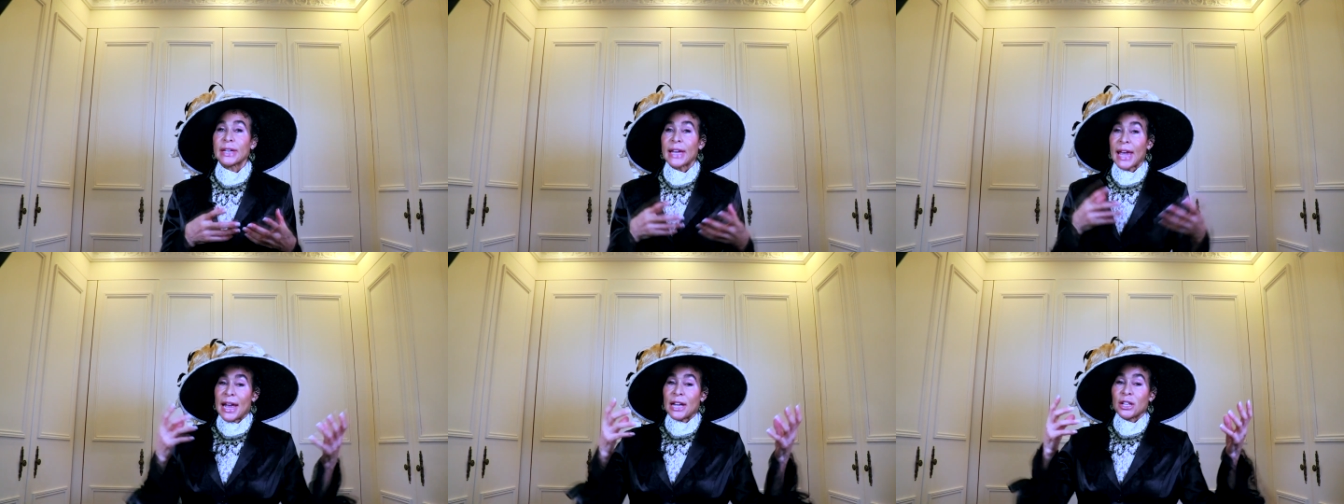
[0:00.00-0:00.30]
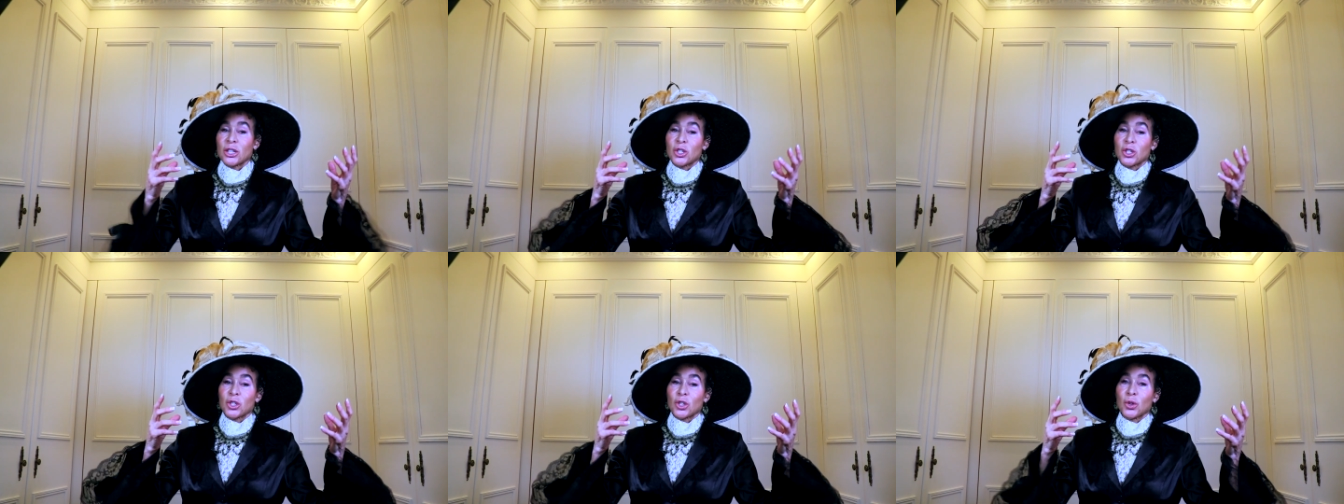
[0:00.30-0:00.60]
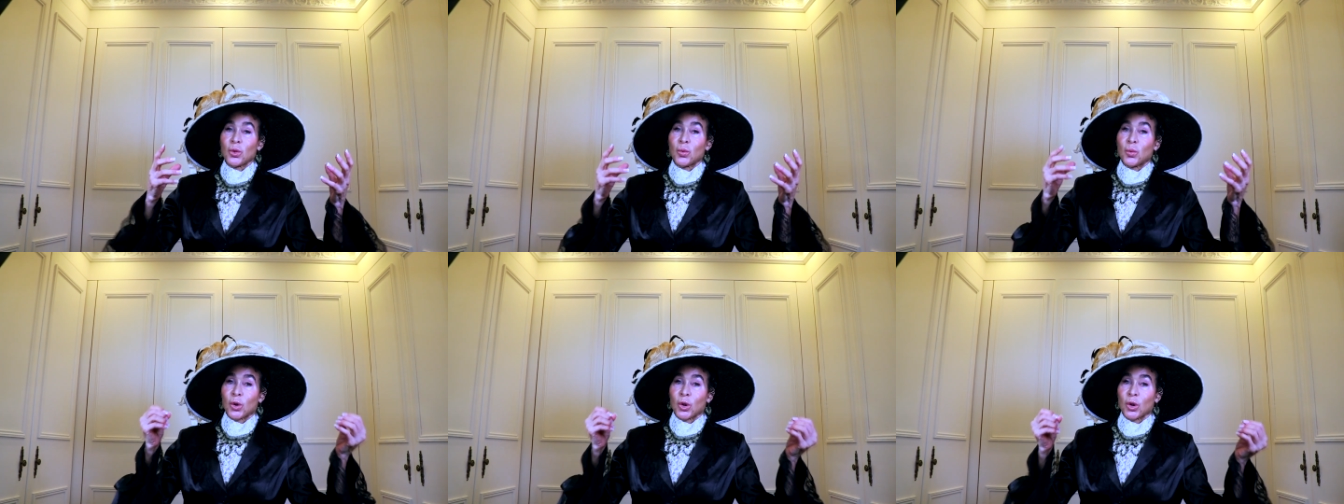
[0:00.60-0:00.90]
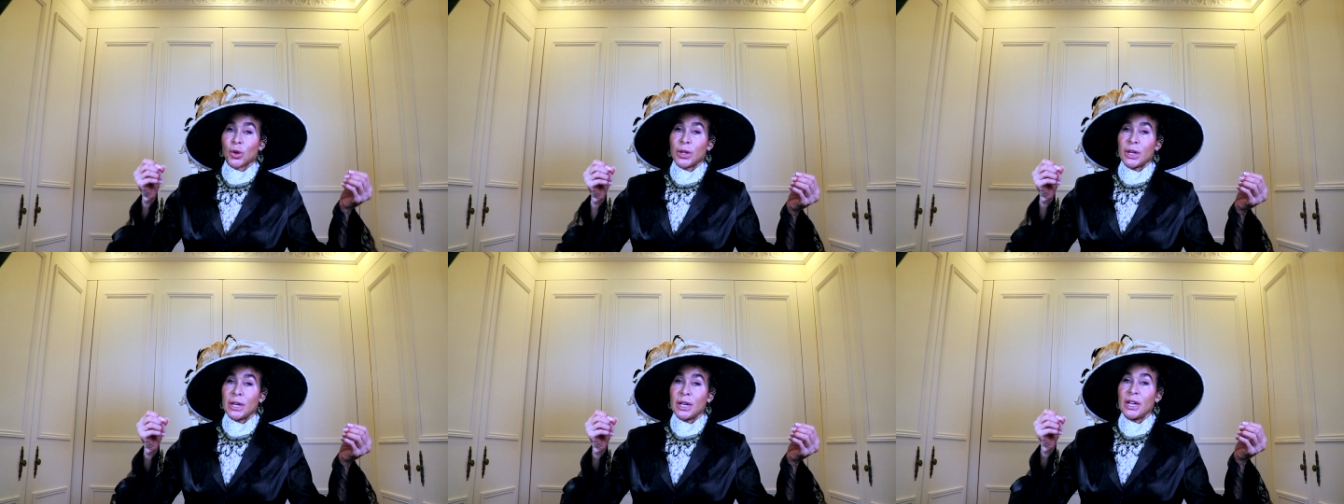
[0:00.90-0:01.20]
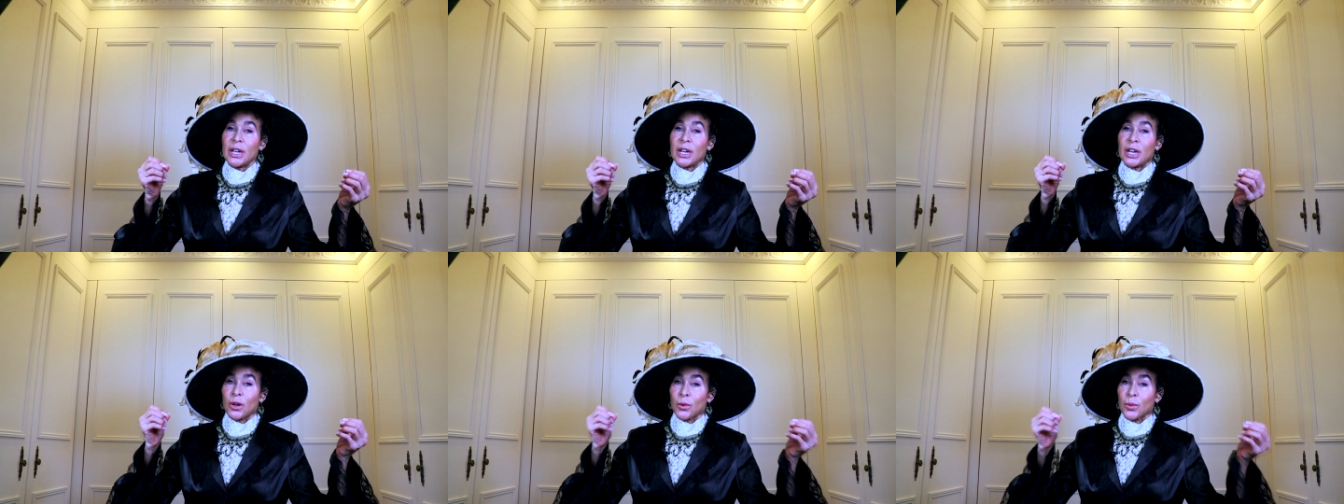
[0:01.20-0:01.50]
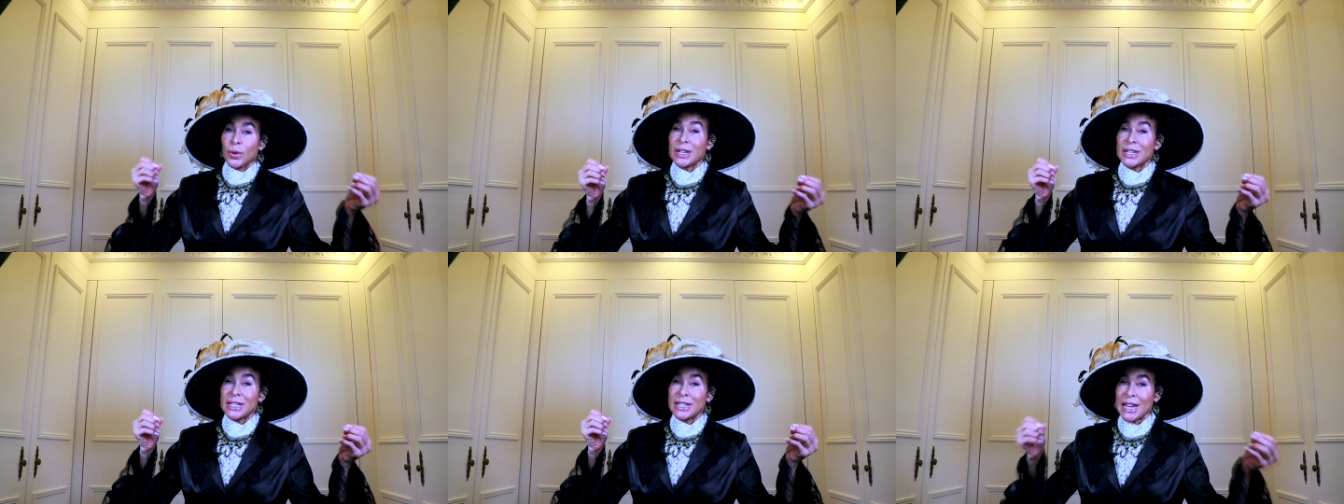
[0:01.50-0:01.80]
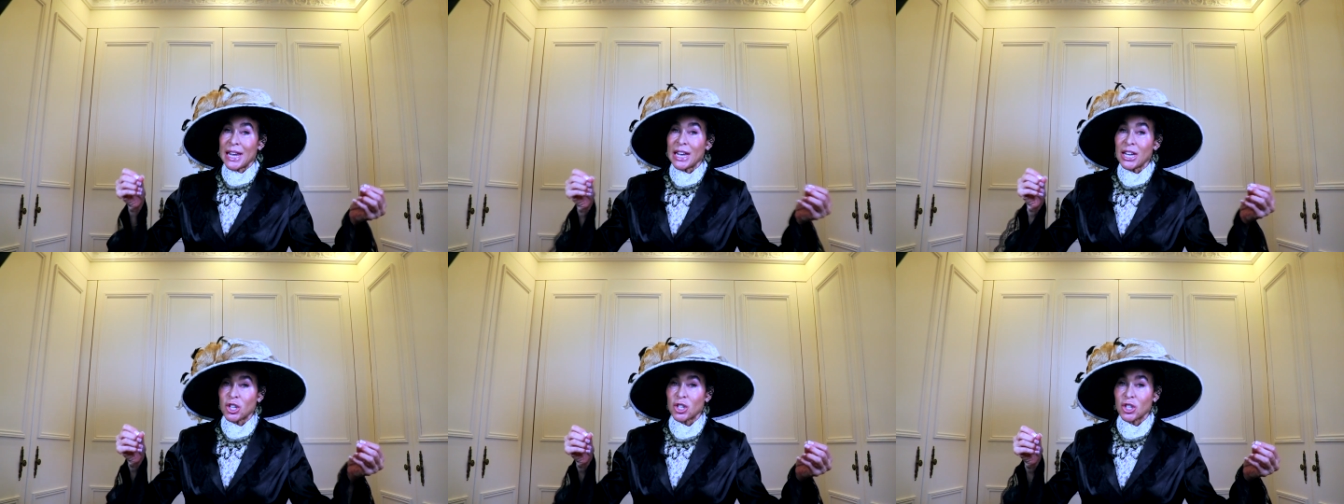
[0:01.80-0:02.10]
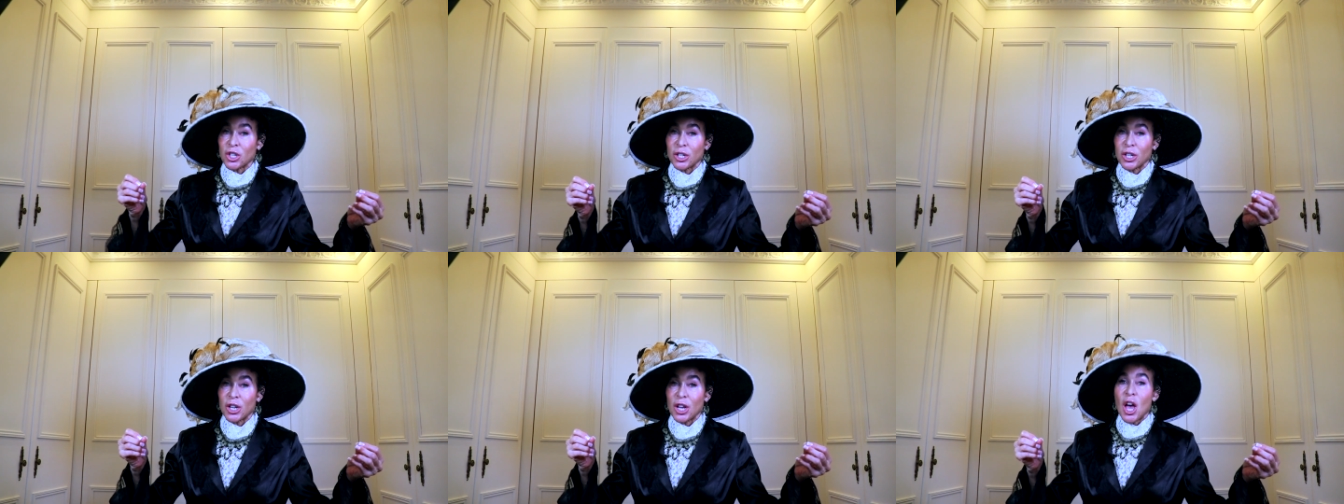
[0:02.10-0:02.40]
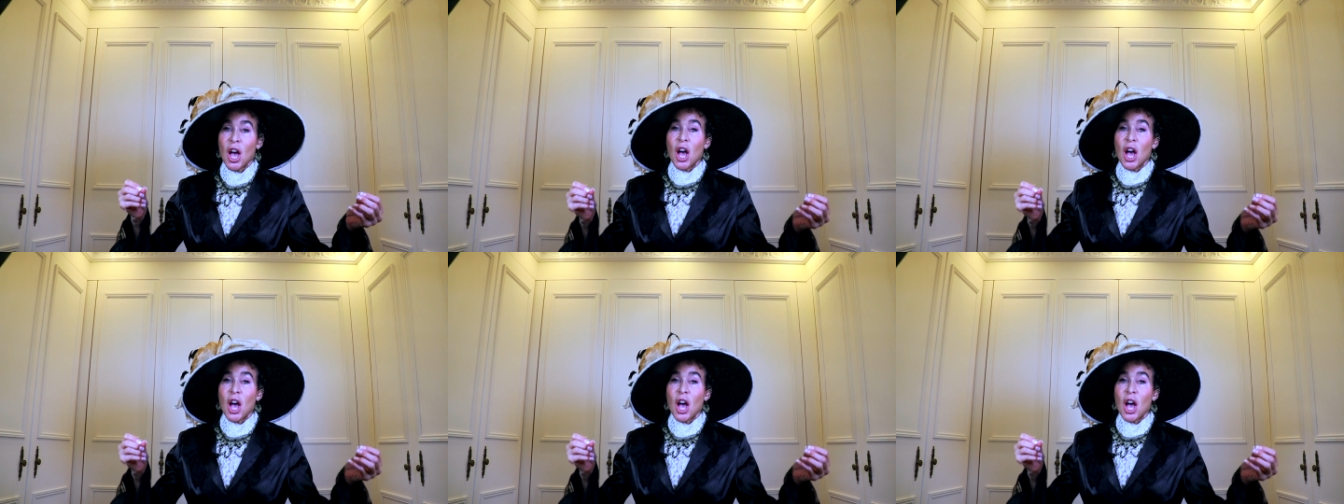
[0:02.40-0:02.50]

cancer-worthy irritation.